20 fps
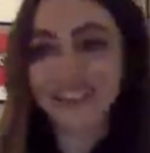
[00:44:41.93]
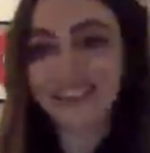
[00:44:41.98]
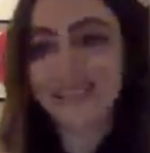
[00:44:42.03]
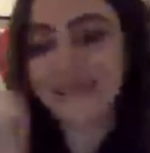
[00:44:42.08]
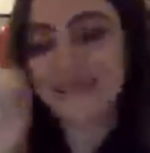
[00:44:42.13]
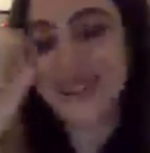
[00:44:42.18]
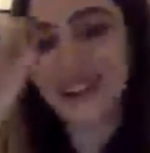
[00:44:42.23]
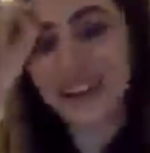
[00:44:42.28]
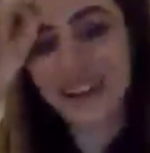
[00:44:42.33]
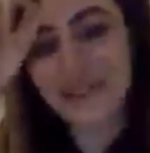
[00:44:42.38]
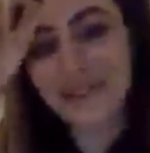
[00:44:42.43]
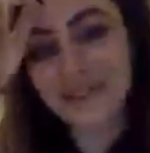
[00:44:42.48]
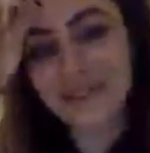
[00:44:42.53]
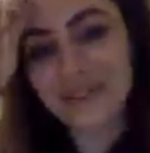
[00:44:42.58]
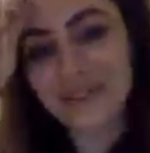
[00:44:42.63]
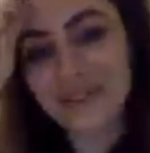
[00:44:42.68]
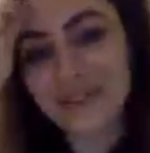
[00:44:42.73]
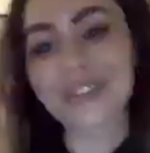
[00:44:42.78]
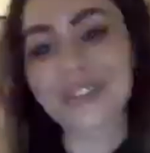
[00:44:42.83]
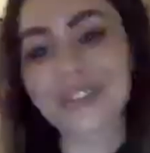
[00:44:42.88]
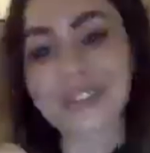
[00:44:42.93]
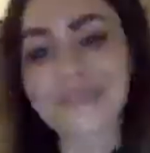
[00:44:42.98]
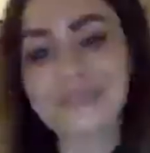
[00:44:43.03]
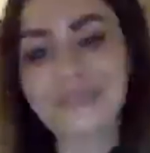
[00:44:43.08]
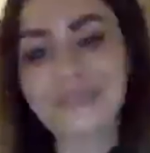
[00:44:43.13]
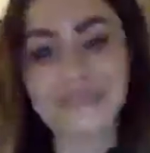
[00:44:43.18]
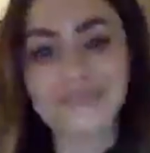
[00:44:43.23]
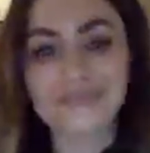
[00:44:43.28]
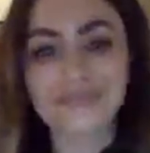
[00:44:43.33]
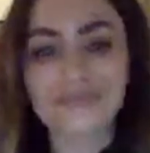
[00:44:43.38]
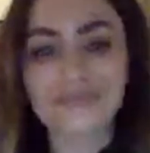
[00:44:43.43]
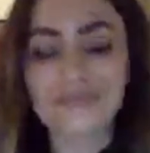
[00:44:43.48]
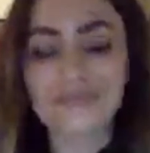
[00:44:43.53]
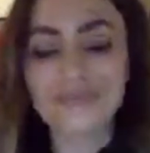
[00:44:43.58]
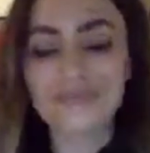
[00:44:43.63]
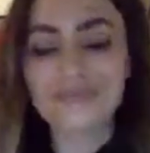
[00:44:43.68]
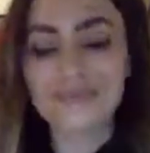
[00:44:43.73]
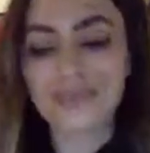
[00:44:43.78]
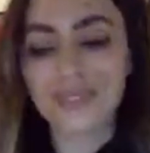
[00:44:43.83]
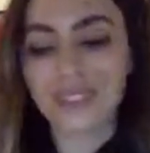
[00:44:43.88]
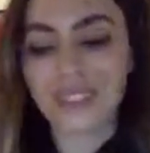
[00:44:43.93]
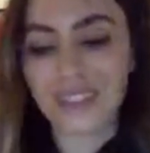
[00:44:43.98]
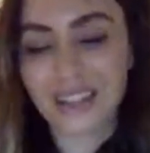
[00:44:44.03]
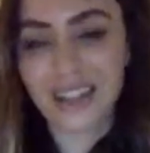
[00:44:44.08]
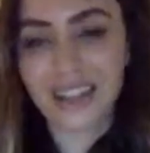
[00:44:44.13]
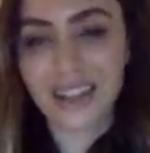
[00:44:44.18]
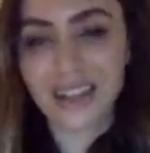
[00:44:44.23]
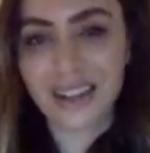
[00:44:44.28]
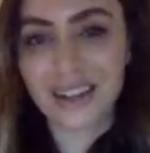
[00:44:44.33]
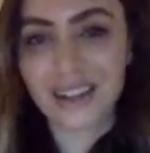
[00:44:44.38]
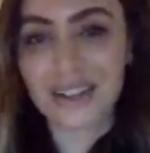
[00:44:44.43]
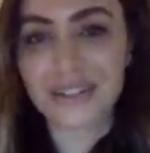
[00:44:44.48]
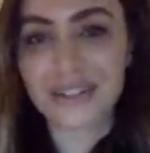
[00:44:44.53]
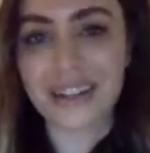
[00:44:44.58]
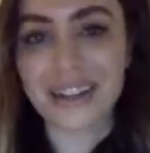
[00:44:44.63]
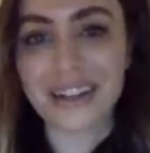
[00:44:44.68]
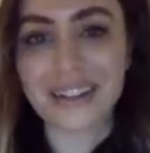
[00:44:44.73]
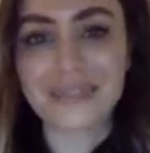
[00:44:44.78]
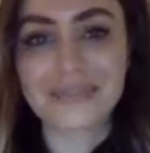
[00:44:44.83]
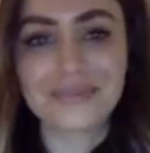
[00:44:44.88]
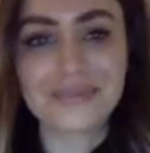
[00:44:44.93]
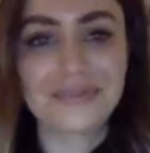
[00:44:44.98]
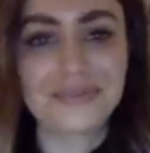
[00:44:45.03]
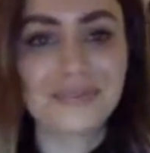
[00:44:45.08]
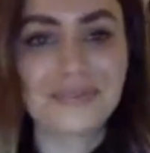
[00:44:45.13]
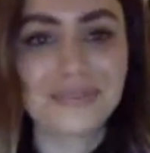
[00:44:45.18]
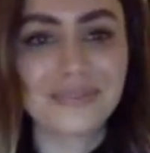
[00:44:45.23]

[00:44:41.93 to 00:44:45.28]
and compile what we're doing. Okay.